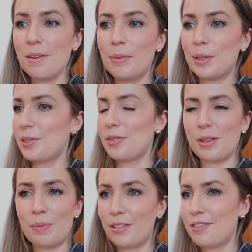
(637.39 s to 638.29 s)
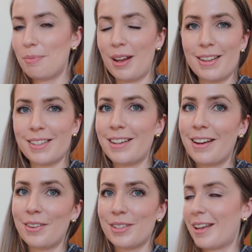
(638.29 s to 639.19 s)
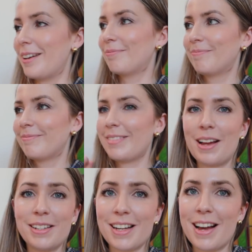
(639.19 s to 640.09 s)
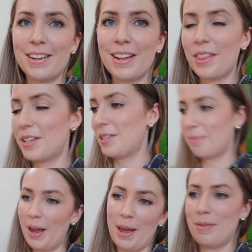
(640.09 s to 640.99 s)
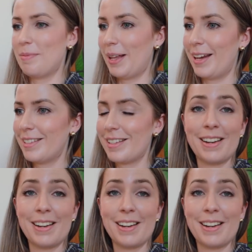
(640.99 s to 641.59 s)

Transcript: But as soon as I put a few plants in here, I was like, done, this is my happy place.